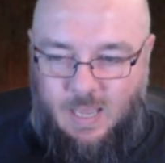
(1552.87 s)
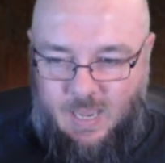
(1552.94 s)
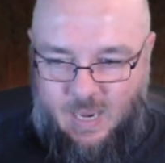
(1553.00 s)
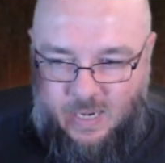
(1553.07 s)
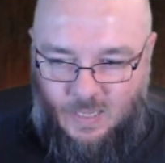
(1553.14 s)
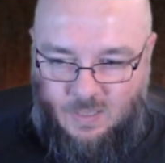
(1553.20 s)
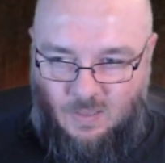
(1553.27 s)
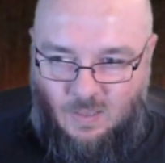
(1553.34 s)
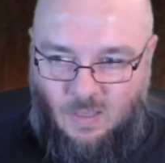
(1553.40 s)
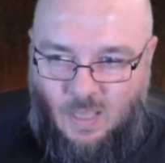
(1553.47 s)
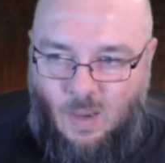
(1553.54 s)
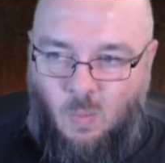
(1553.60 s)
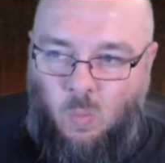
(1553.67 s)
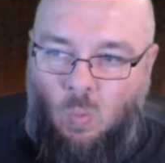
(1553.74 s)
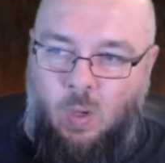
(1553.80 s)
and
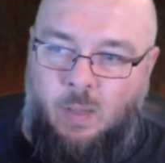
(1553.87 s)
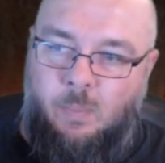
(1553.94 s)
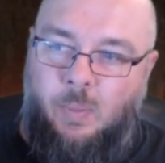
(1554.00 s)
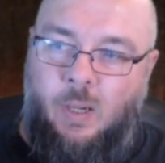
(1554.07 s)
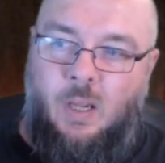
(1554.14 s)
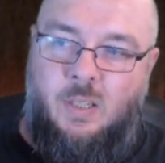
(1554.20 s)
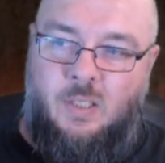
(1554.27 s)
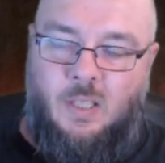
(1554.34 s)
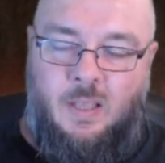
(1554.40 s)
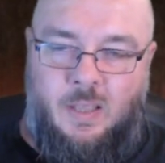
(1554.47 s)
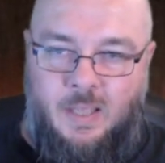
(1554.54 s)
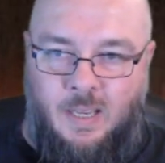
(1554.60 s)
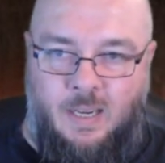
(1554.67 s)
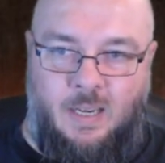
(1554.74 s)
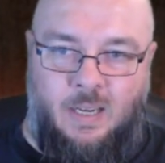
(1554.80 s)
that one person
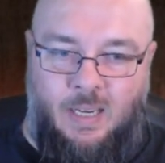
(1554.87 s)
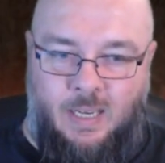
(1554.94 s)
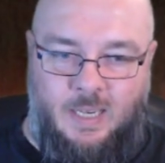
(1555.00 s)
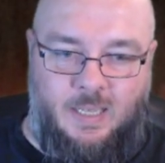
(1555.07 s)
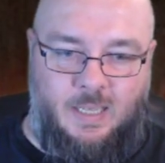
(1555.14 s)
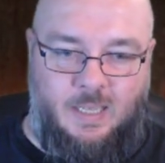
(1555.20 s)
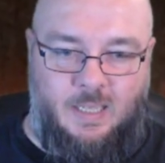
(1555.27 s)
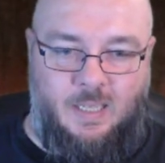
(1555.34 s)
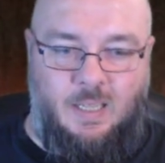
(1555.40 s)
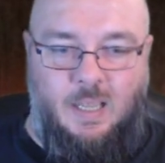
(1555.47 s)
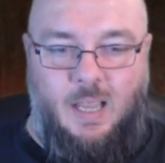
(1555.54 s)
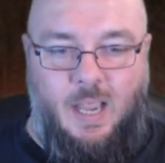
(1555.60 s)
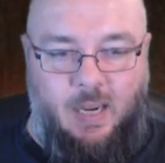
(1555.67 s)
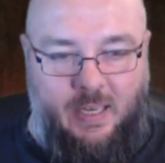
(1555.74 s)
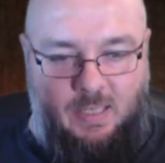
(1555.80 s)
then needed
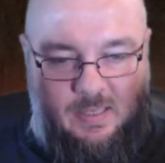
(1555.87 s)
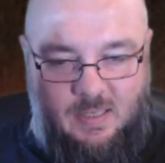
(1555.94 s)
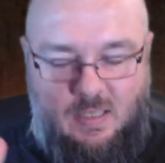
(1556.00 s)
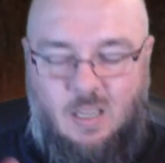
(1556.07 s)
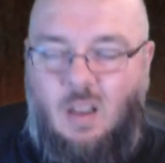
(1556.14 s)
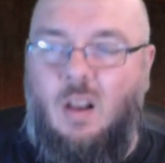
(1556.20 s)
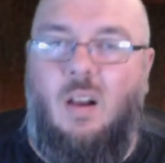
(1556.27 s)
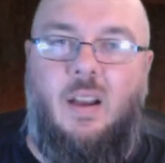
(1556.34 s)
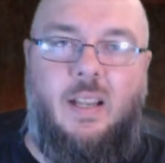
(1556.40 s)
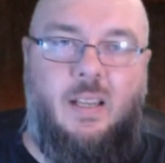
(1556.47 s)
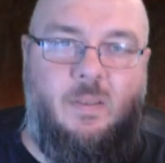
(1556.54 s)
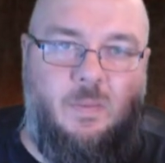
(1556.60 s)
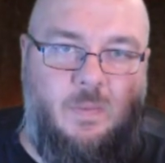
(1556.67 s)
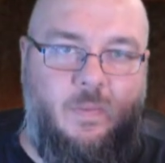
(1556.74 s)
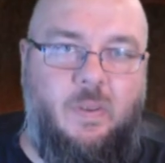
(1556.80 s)
an entire
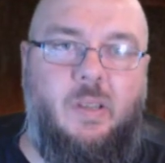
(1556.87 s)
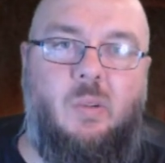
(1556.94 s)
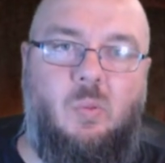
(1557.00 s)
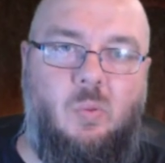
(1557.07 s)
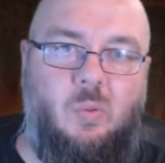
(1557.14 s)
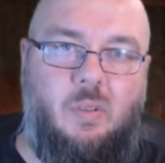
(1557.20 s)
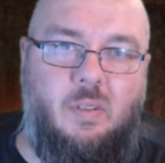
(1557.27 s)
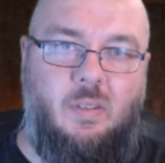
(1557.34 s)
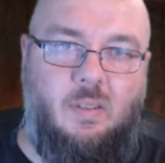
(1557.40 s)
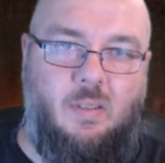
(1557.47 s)
field,